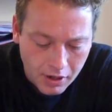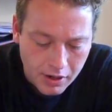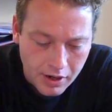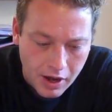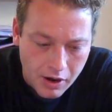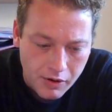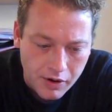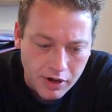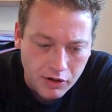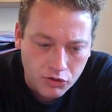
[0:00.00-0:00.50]

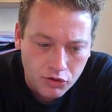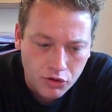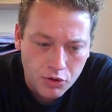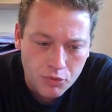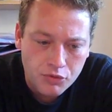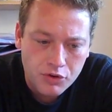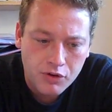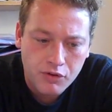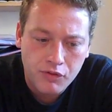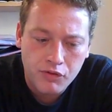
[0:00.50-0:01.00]
Now, in
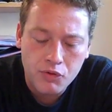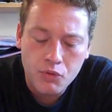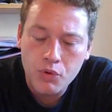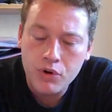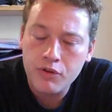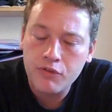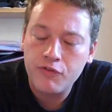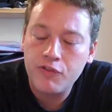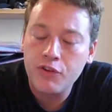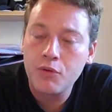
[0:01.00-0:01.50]
terms of if you
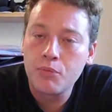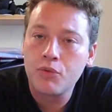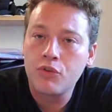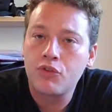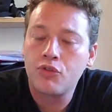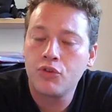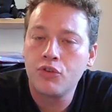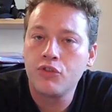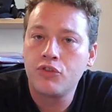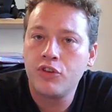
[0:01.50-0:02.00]
want to film a
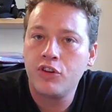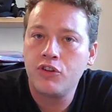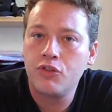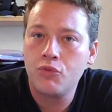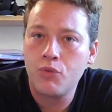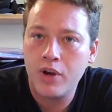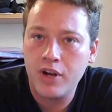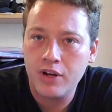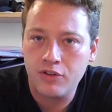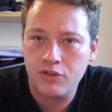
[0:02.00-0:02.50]
certain
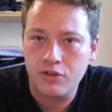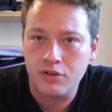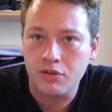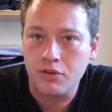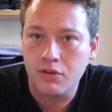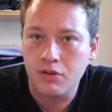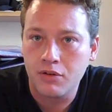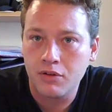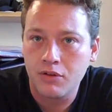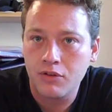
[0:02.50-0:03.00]

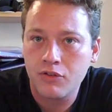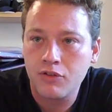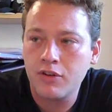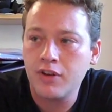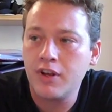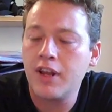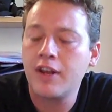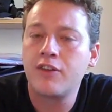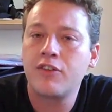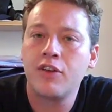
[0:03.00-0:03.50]
situation, so
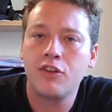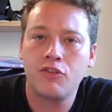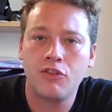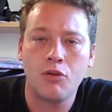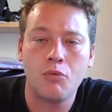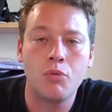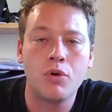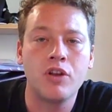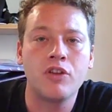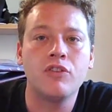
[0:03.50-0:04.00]
let's say
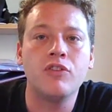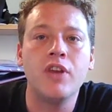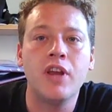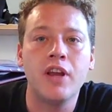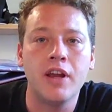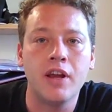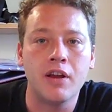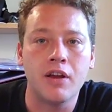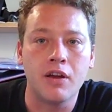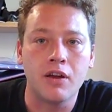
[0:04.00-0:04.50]
someone is
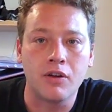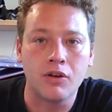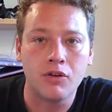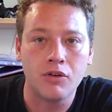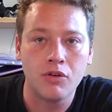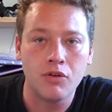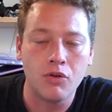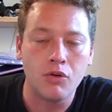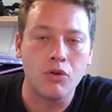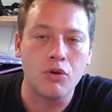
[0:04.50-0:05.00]
digging
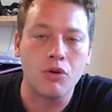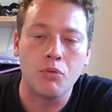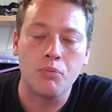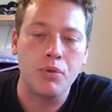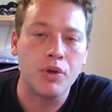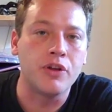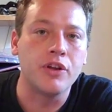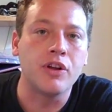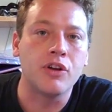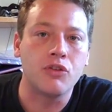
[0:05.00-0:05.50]
or
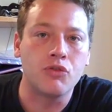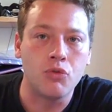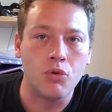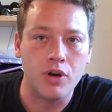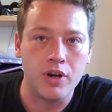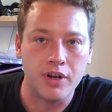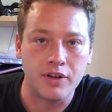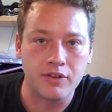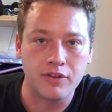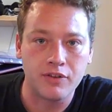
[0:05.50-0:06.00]
building a
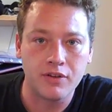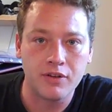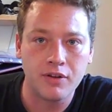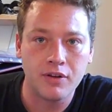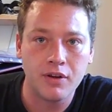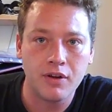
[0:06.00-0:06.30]
toilet.